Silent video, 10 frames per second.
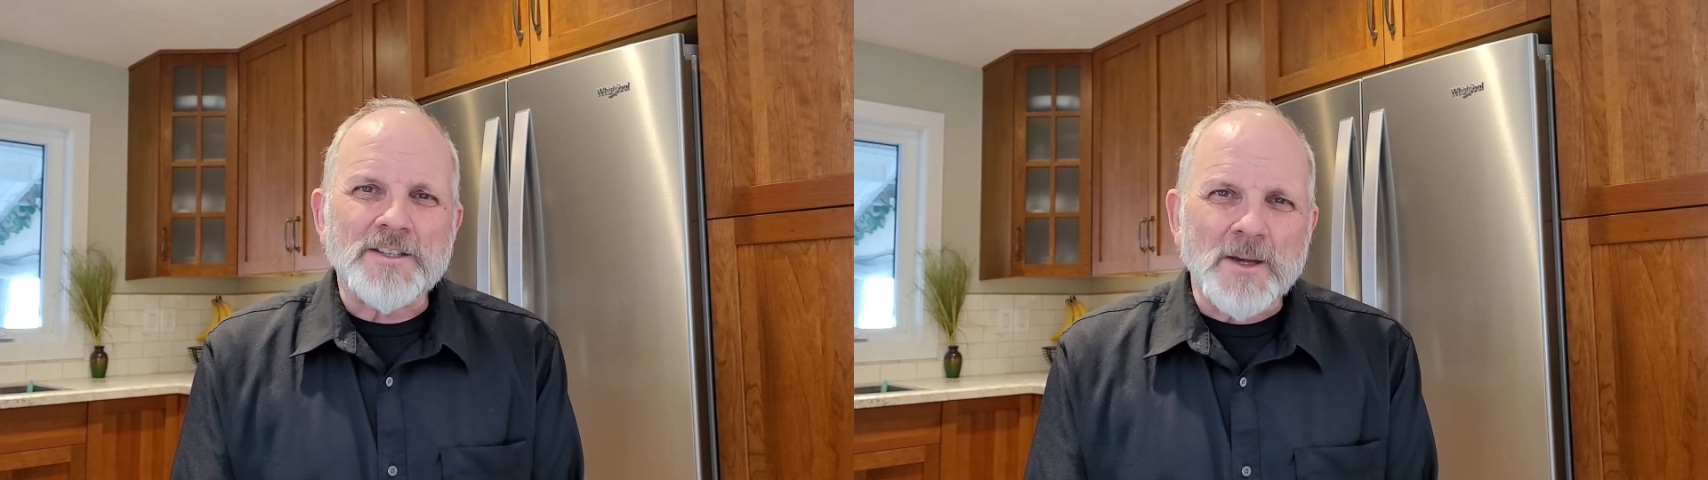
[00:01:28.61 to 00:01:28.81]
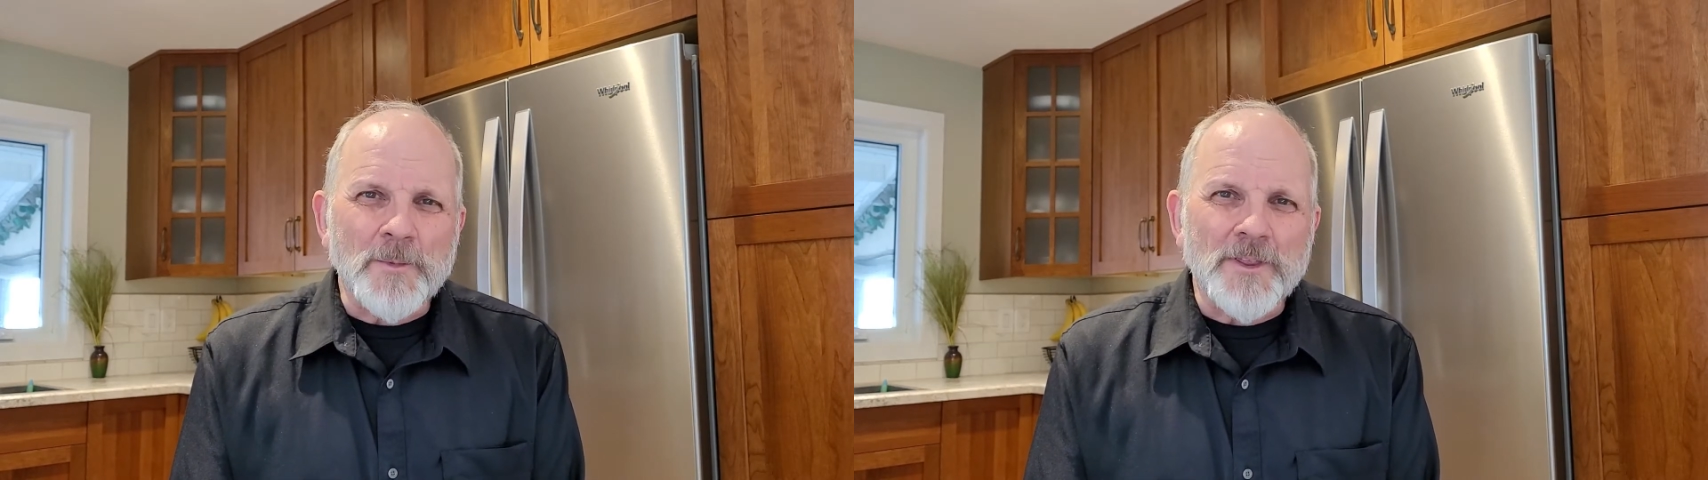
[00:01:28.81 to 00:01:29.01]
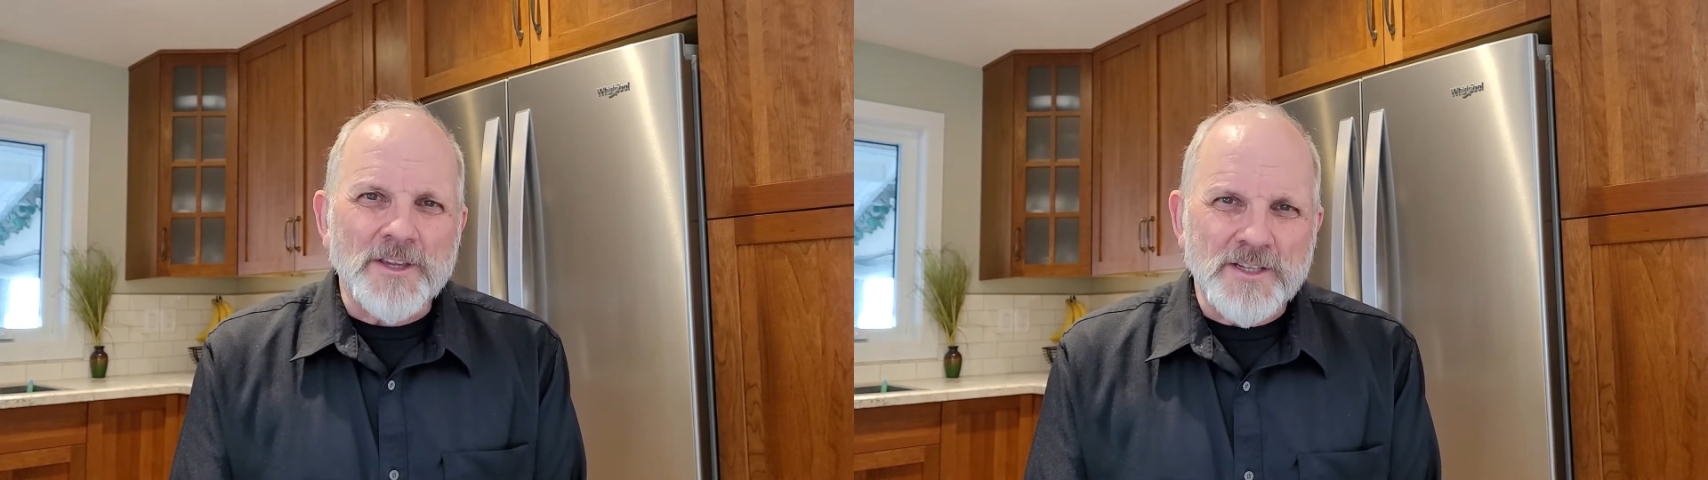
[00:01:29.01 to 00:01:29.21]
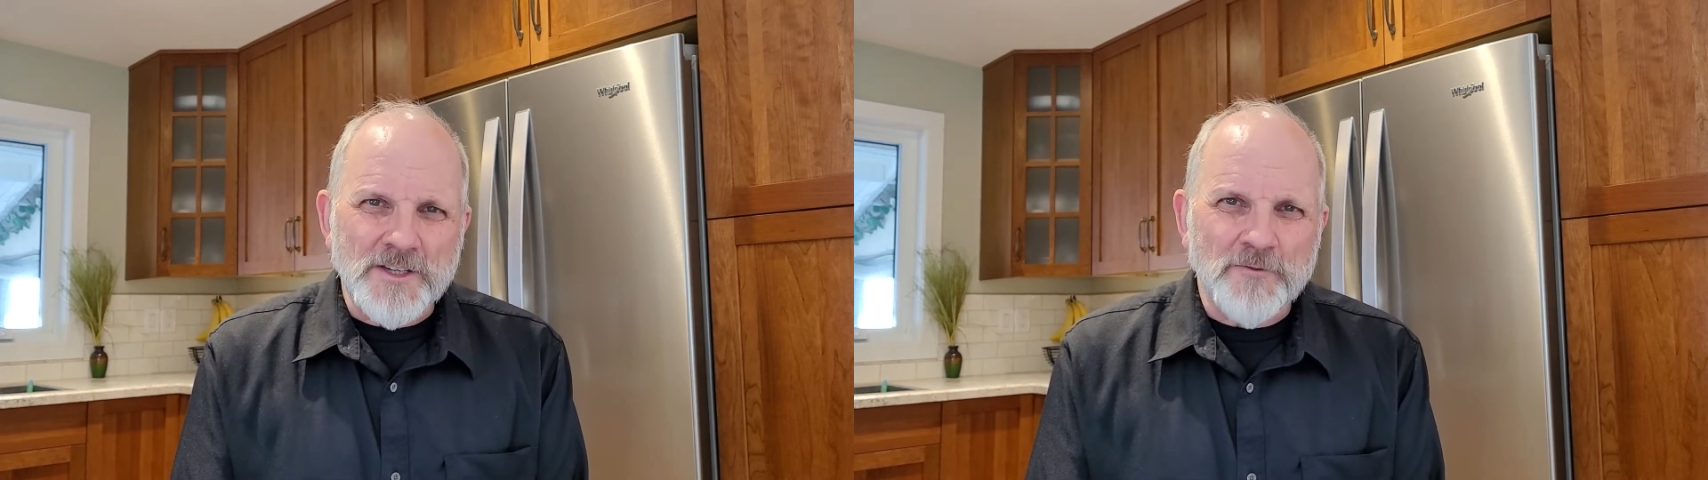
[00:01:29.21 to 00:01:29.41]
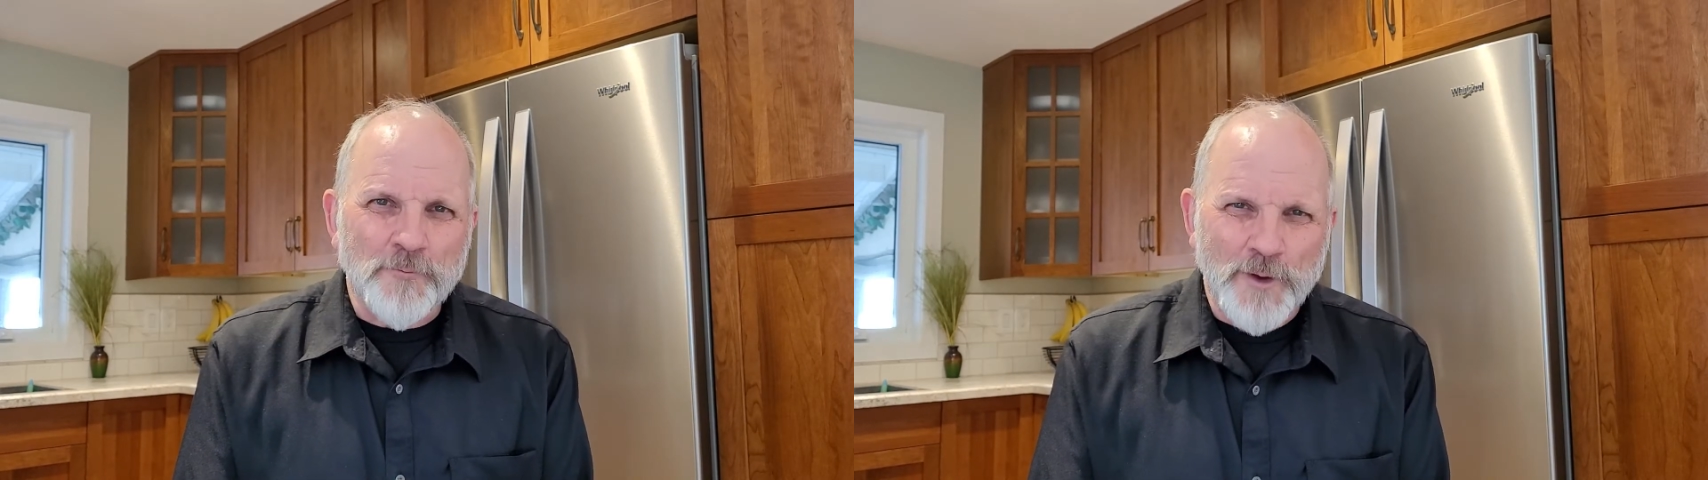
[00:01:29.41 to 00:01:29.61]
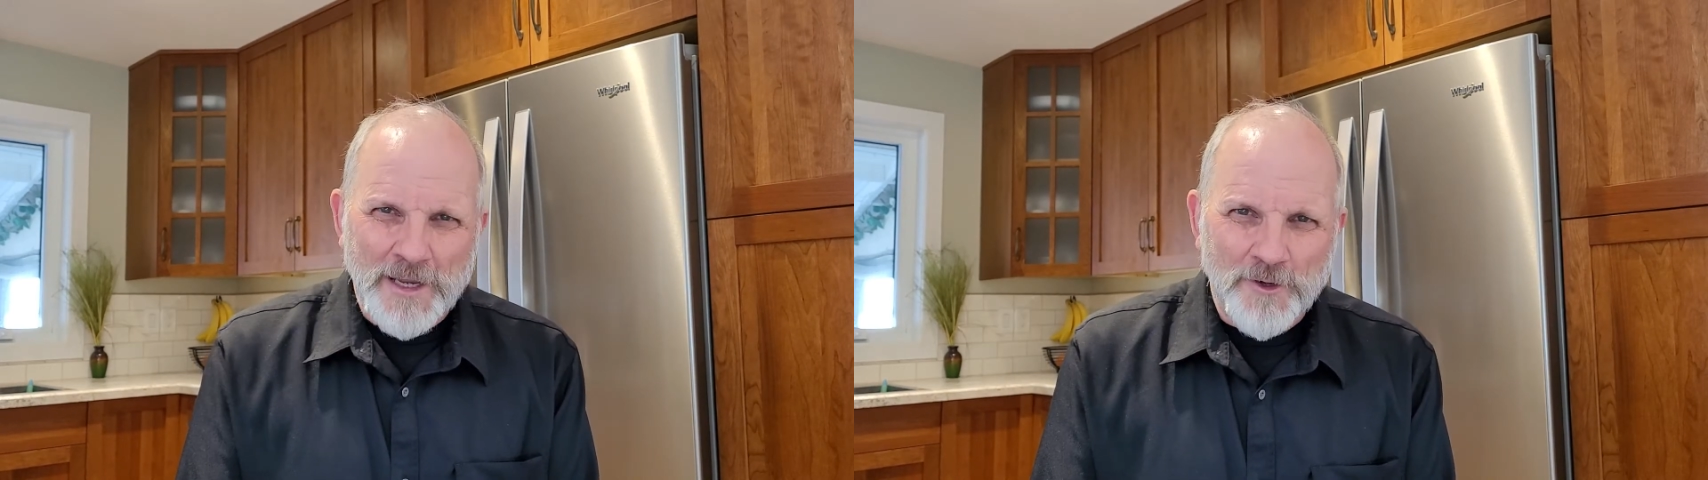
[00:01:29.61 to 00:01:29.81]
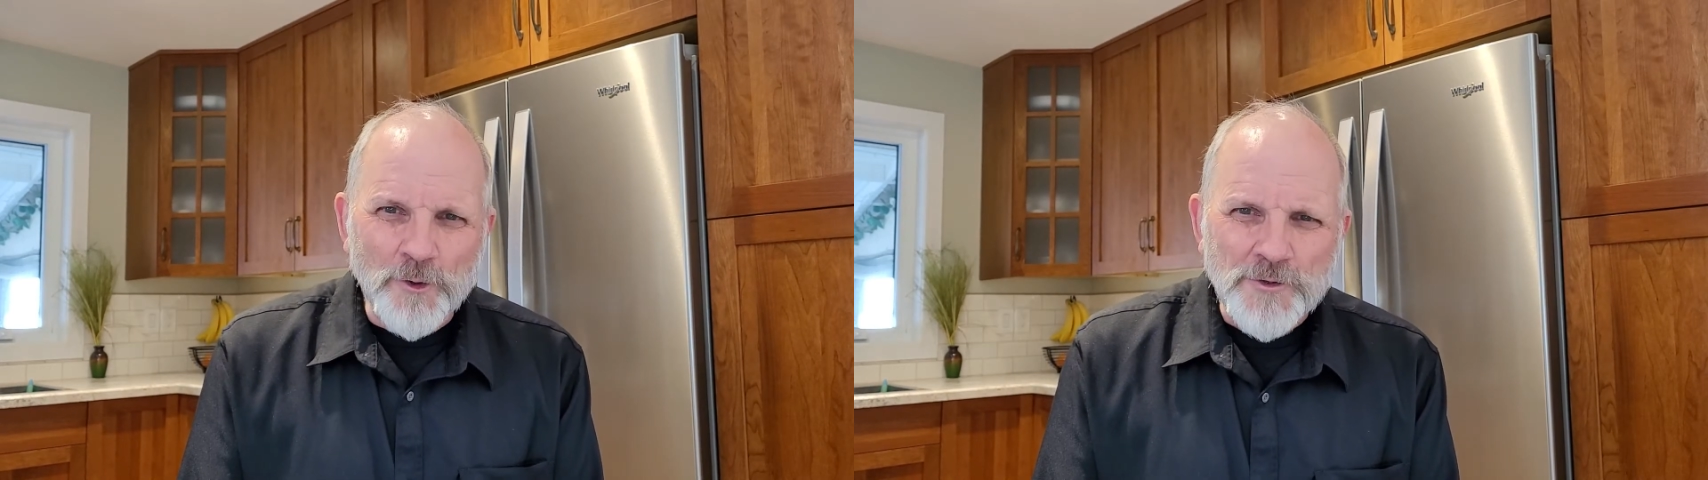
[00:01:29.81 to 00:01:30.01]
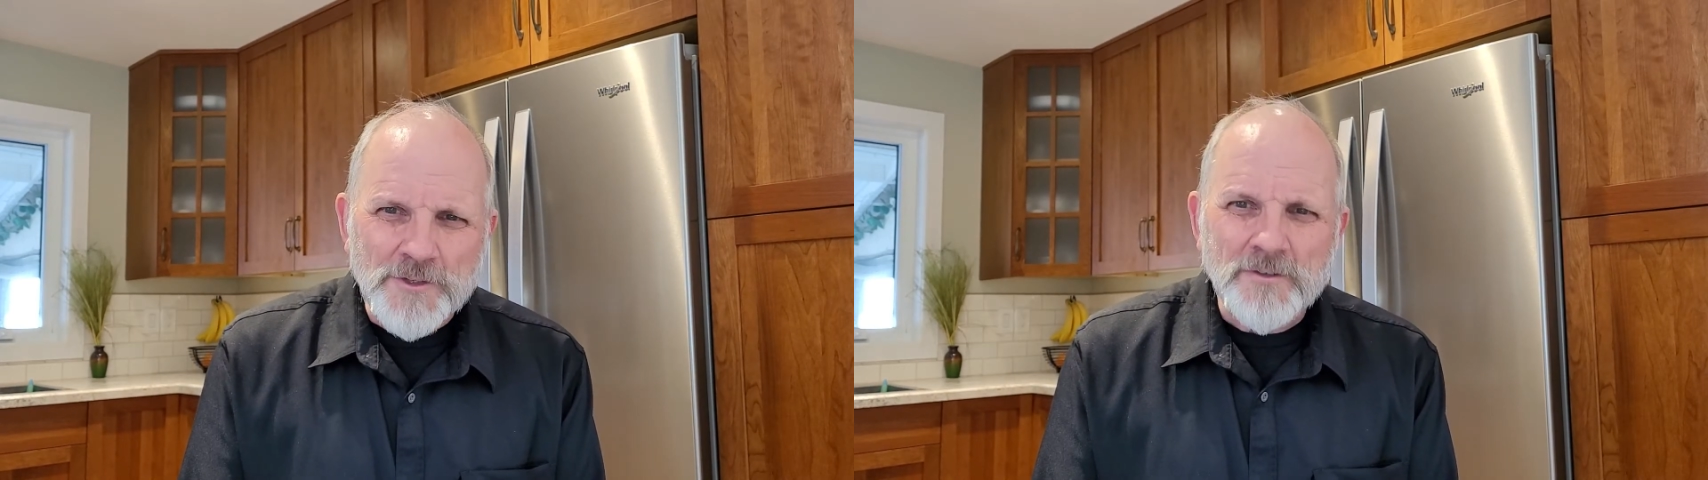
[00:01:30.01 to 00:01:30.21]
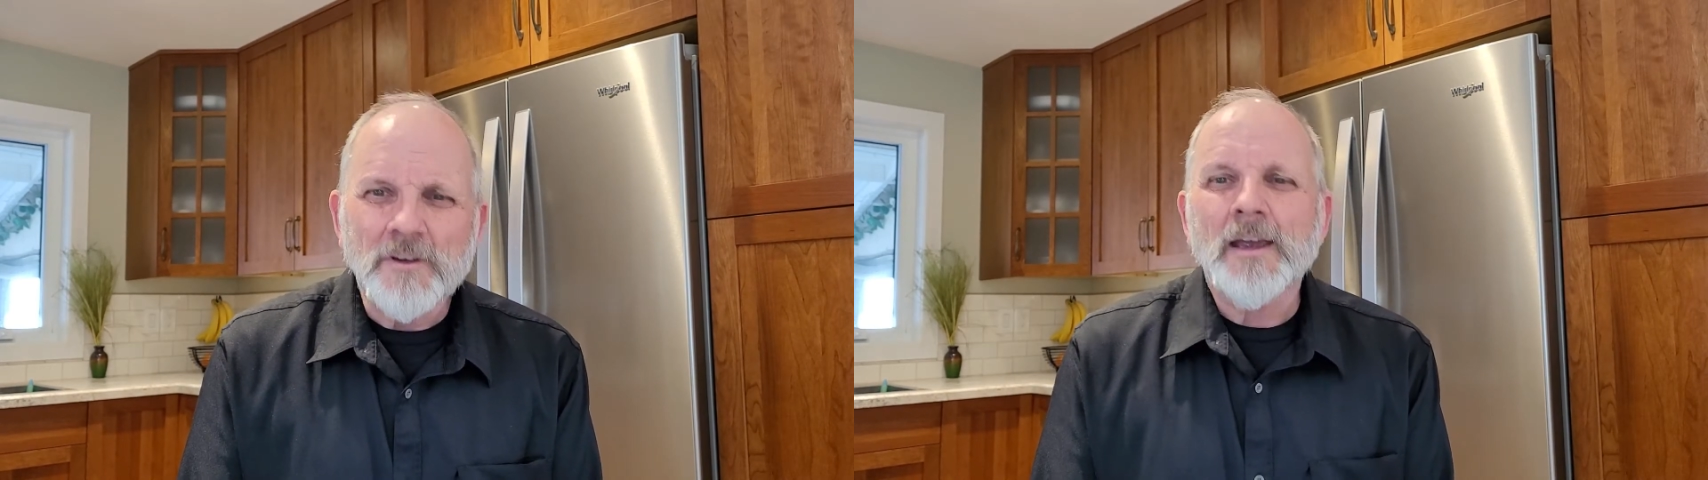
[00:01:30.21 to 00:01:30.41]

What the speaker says: some of these invaders